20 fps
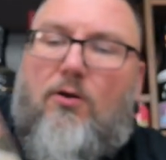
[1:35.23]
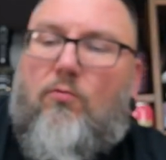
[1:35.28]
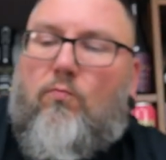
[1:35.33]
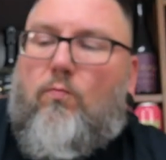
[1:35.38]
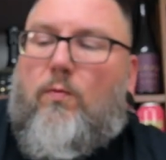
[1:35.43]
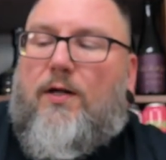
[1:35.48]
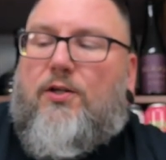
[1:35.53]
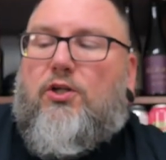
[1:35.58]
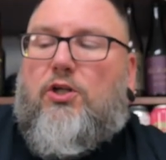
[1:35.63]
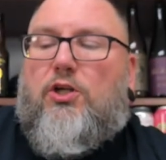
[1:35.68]

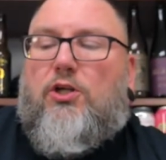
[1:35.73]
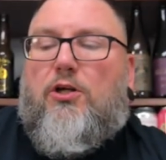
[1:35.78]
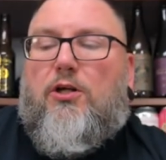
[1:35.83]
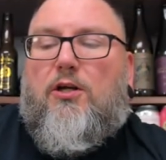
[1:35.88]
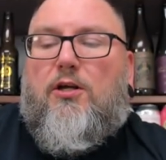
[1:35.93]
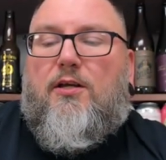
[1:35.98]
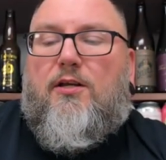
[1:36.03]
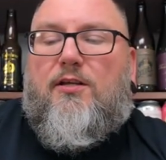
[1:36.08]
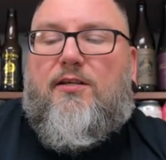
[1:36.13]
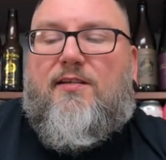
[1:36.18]
rich,
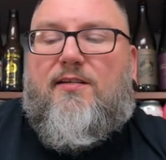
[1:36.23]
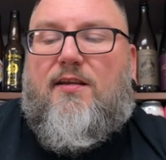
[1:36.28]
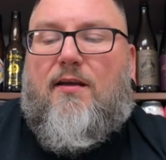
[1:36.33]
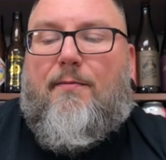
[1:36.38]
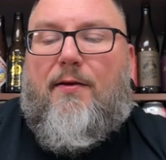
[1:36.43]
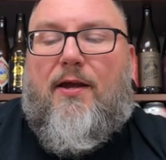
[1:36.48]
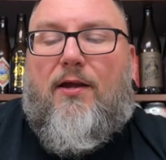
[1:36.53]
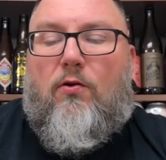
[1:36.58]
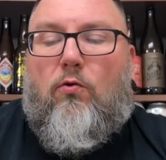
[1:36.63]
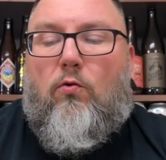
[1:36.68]

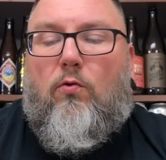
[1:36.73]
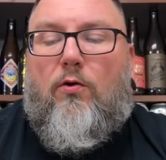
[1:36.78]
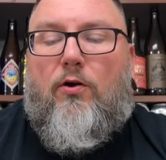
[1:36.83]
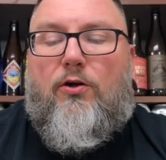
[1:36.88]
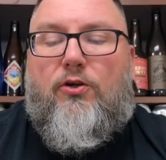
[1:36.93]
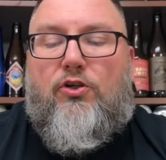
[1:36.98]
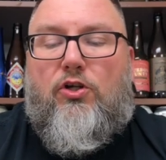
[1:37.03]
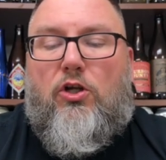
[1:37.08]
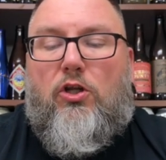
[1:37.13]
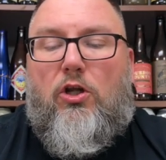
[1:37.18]
selling
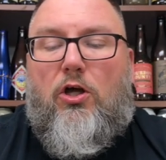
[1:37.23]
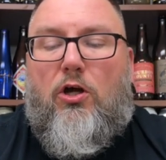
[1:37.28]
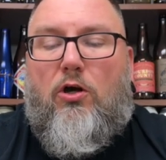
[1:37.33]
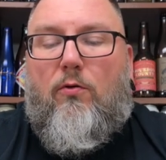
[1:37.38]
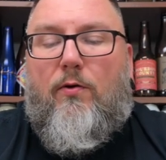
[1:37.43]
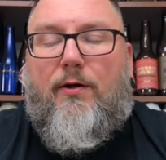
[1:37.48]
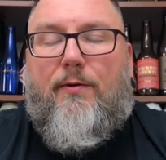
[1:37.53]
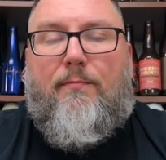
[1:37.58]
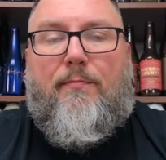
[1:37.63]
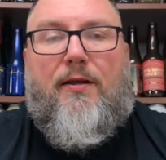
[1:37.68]
orange
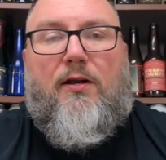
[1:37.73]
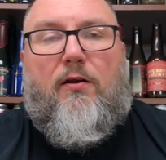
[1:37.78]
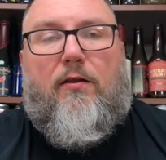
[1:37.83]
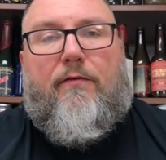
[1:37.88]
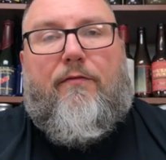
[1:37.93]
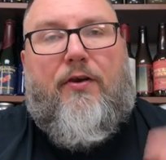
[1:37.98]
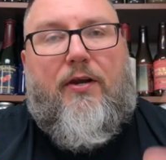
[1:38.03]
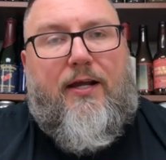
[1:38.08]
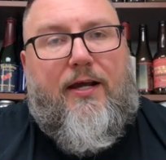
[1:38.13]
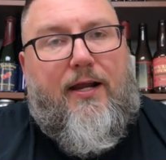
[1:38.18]
glow in the middle
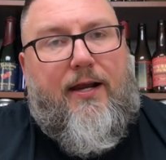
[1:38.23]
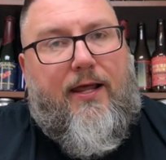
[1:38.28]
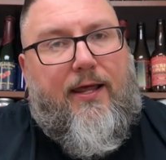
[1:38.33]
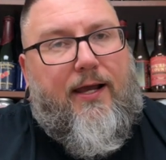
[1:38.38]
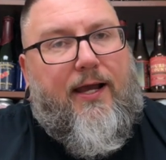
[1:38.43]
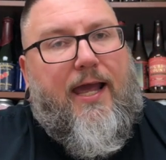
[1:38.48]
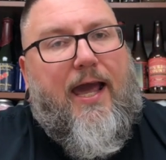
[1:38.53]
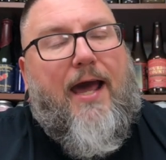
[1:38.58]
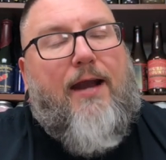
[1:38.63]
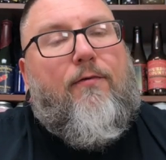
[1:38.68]
of it and kind
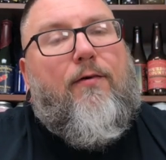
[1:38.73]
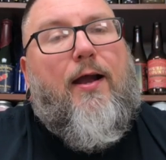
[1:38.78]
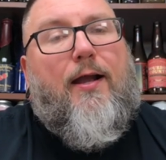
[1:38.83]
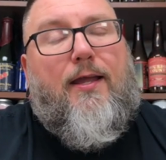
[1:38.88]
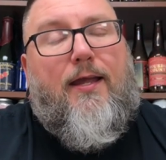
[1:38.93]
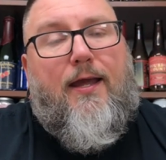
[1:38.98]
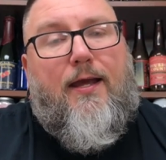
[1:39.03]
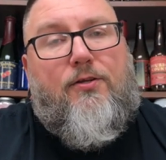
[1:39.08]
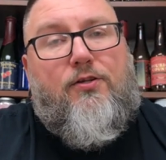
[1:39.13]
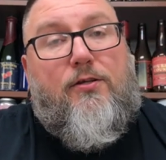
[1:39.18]
of
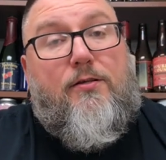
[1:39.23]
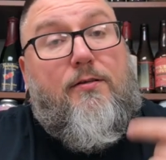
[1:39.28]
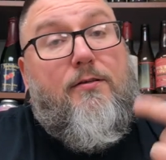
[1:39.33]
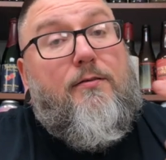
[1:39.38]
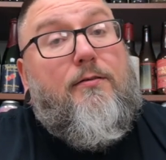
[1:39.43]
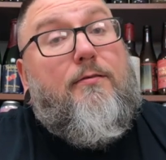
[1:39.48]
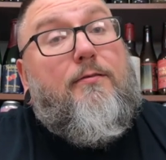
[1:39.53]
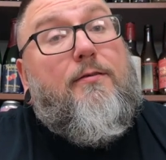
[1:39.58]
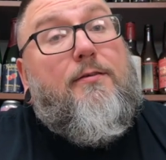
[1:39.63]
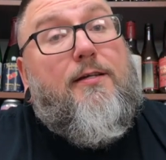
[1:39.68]
cataracty edges.
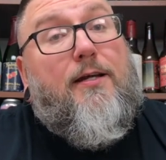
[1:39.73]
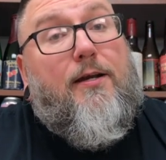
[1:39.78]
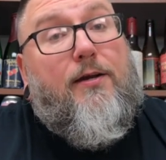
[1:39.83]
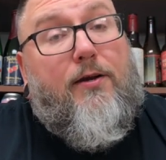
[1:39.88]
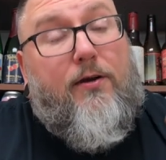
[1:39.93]
Let's get a